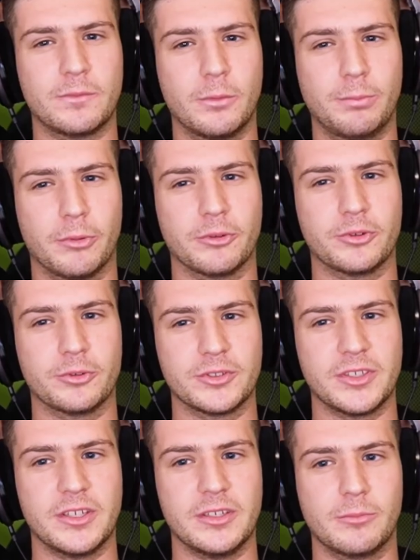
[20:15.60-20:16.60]
football
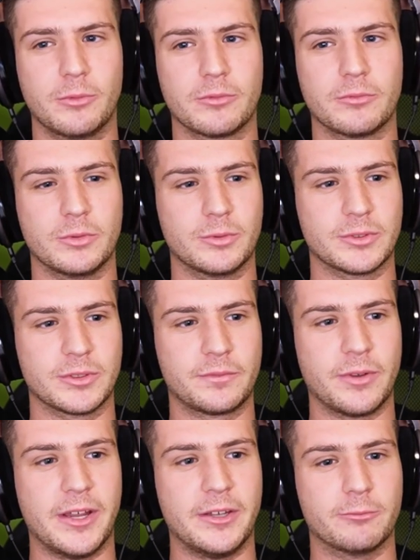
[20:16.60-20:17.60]
jersey anymore, which was a
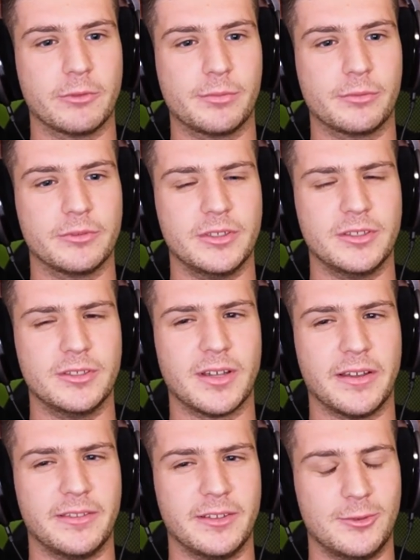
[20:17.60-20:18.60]
Frank Ribery,
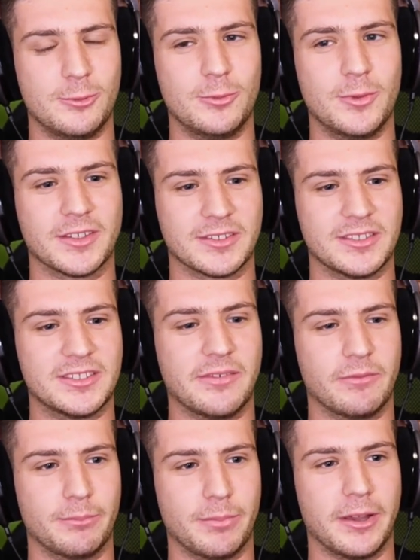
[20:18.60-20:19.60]
I think
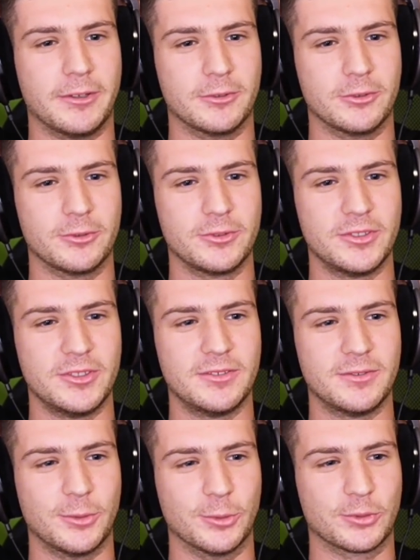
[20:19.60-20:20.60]
2007 Bayern jersey.
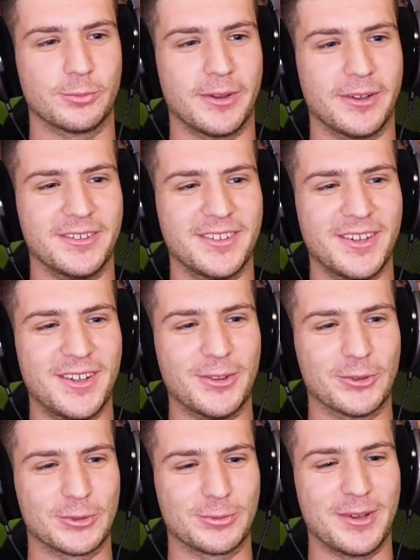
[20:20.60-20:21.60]
Those are my
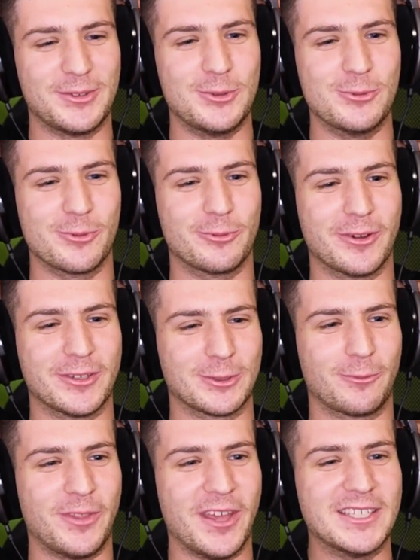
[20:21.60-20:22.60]
two regrets.
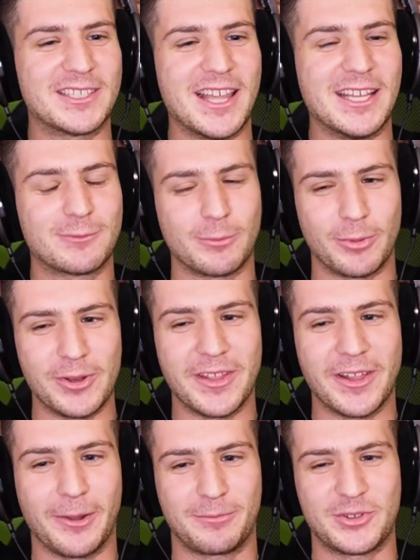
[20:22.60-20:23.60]
So thanks for bringing
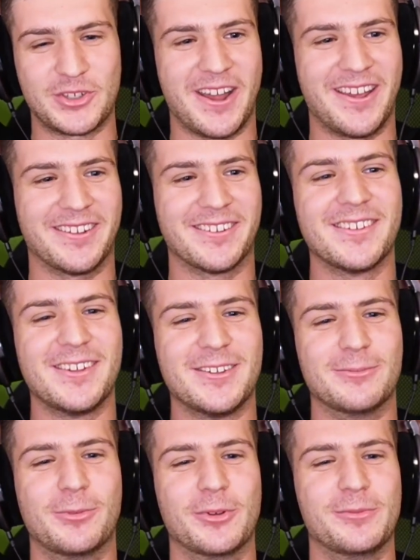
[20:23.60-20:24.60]
that up, Chad.
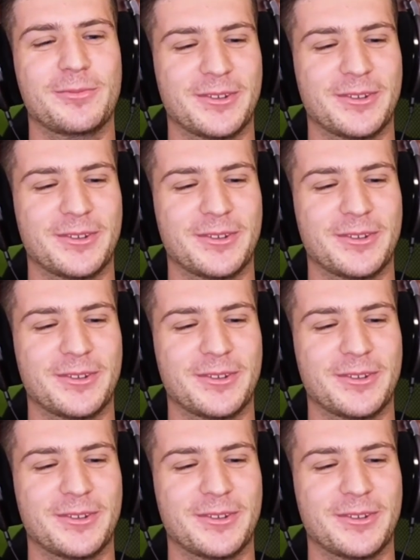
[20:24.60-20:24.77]
Putting